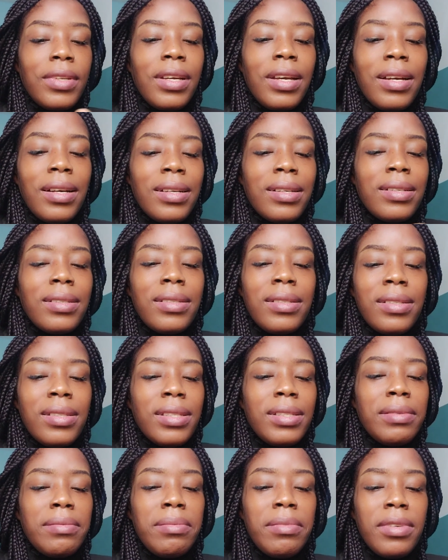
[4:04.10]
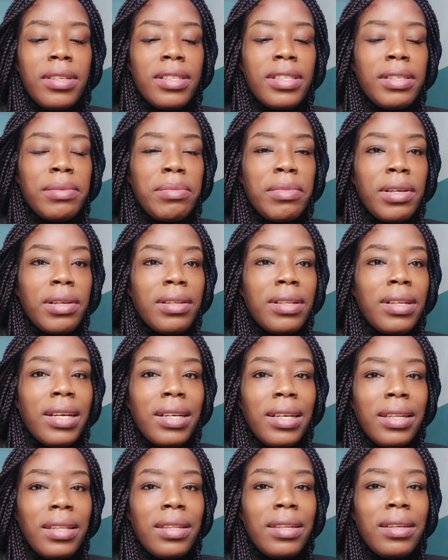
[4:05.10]
How does it smell
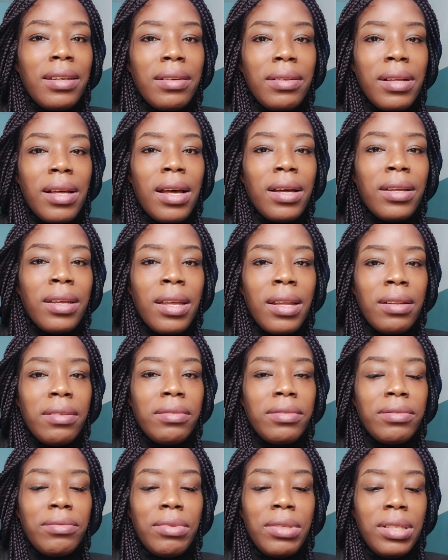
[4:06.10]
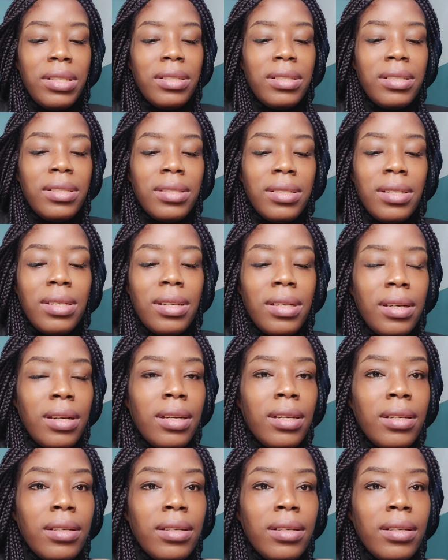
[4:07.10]
like? I can't really see.